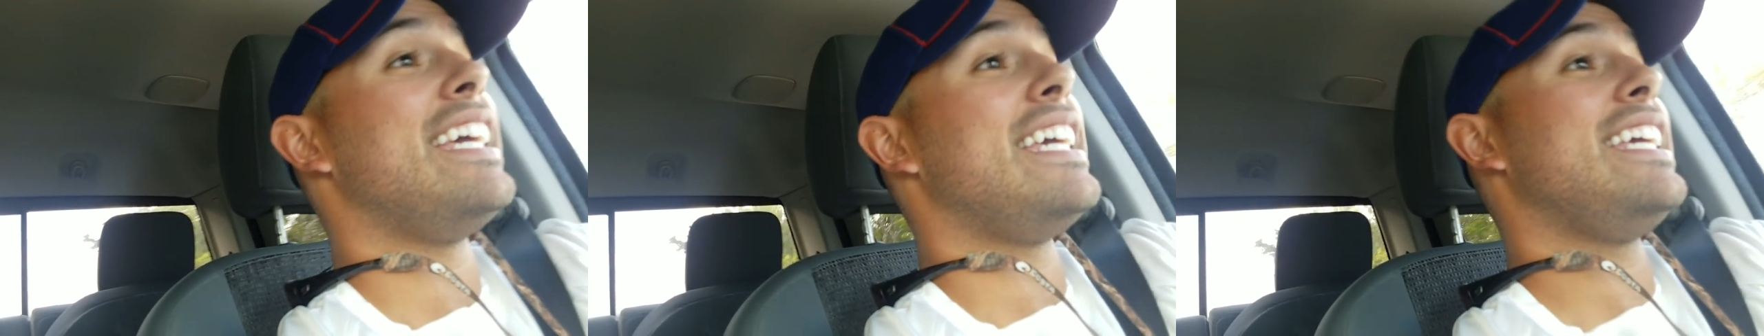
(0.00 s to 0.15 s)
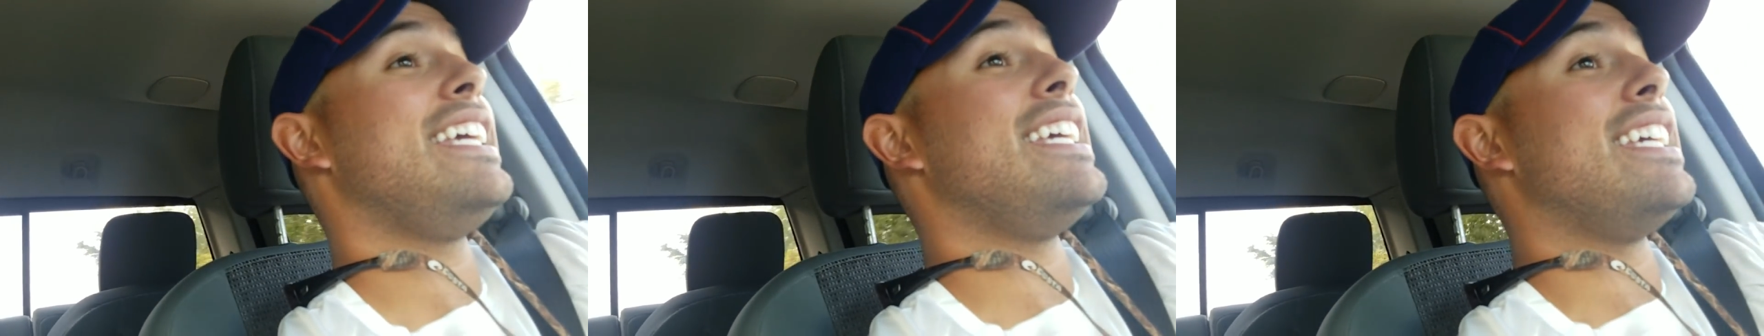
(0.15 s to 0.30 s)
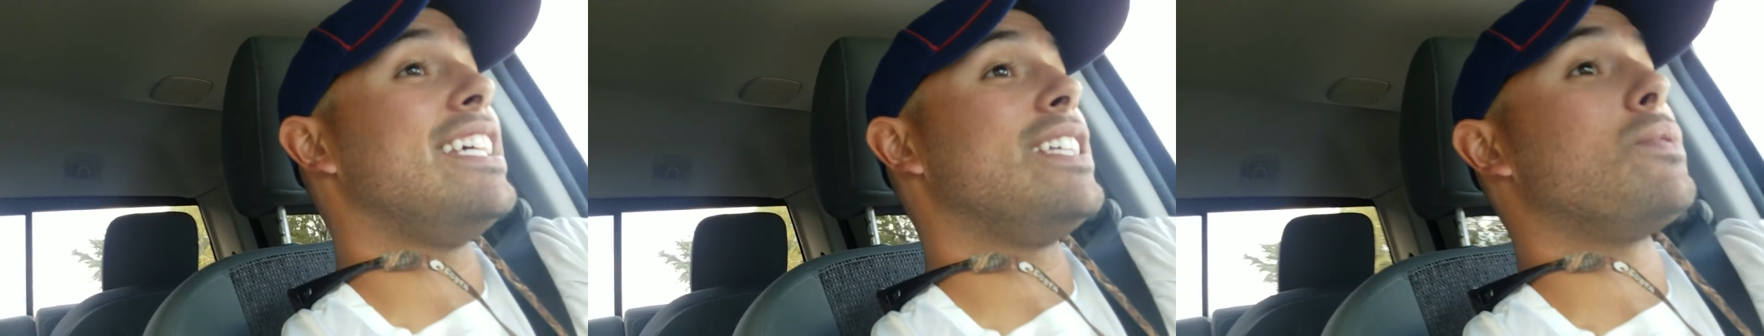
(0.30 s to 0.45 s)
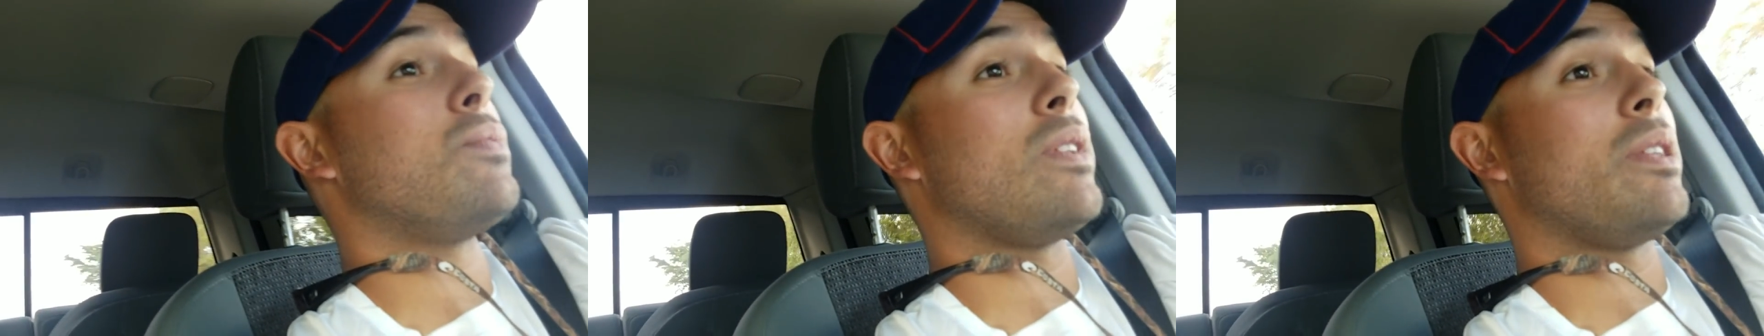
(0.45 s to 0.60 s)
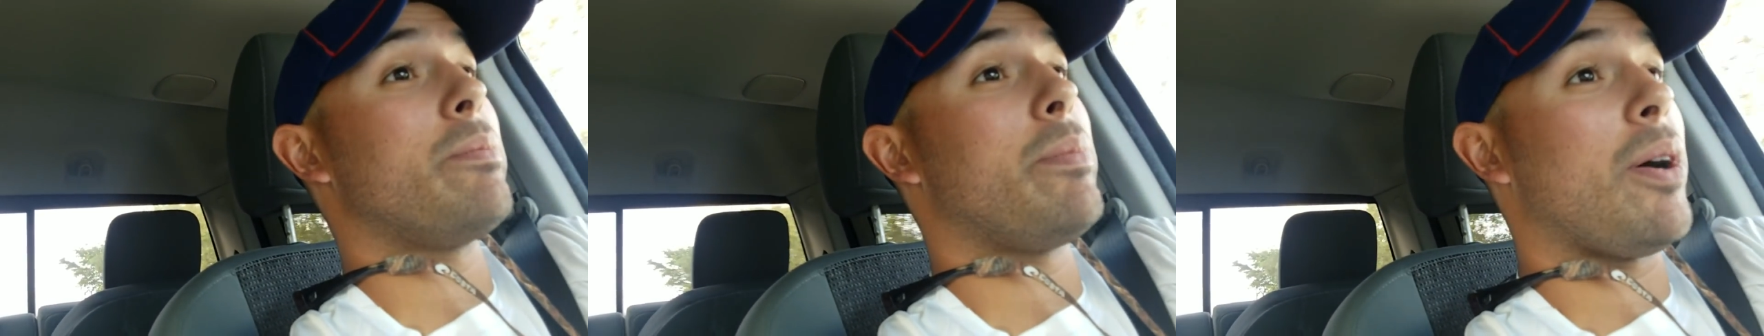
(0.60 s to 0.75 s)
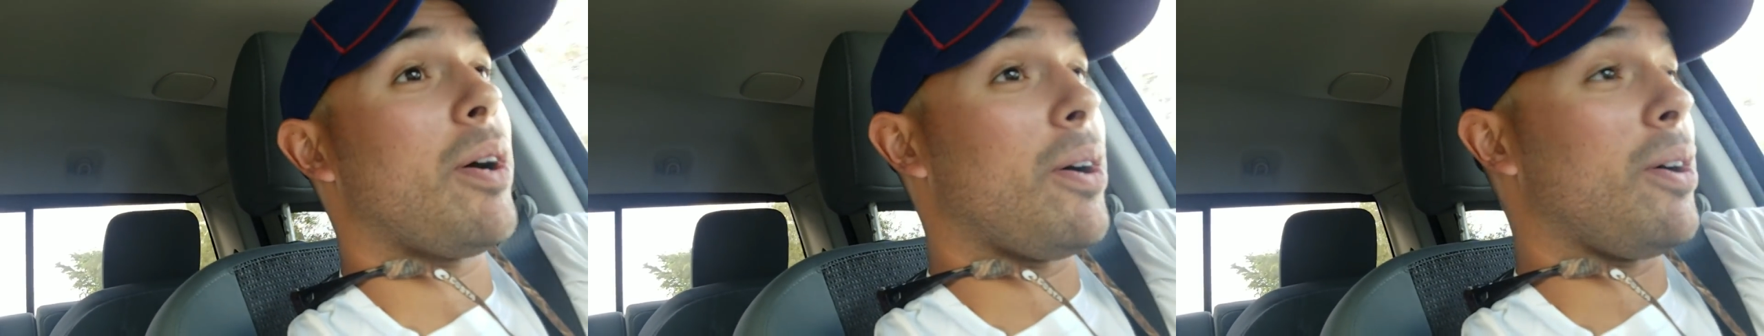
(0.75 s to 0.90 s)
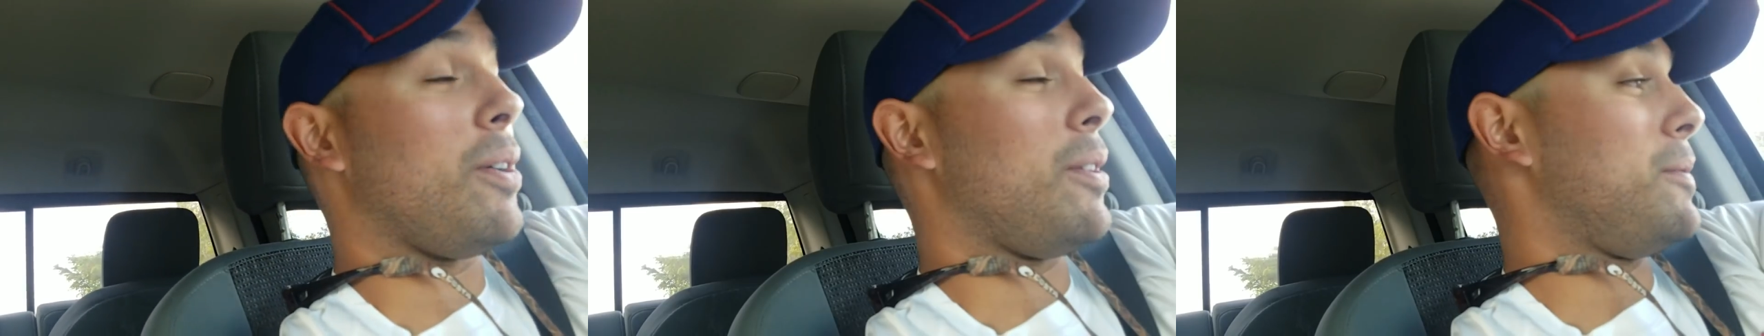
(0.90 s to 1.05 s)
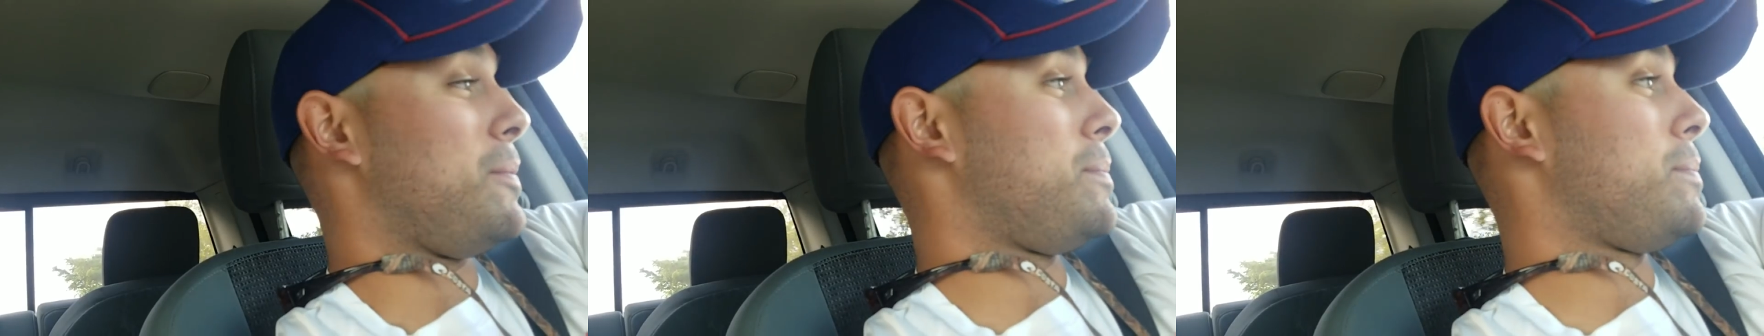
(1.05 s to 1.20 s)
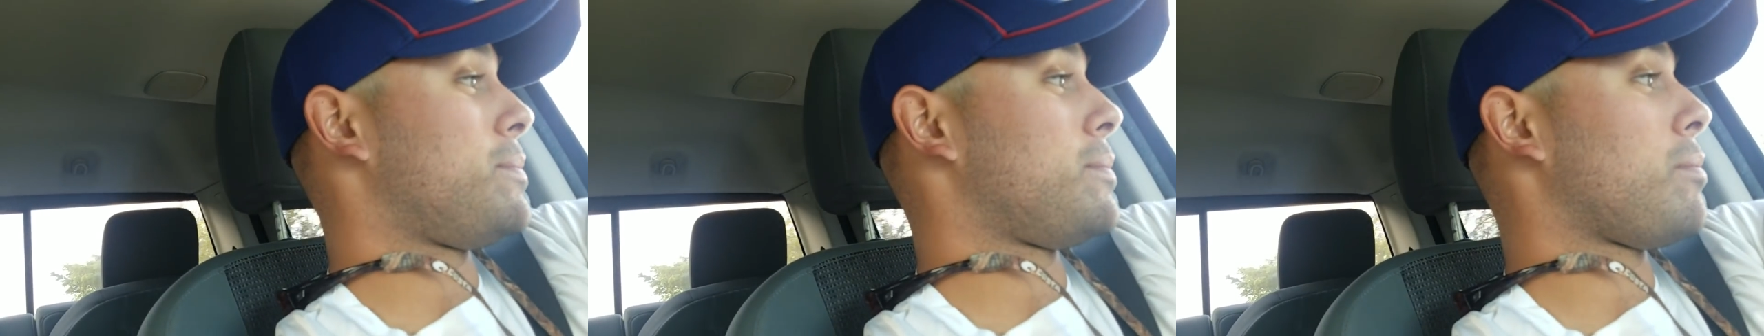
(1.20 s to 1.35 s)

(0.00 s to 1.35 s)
He is with Paul.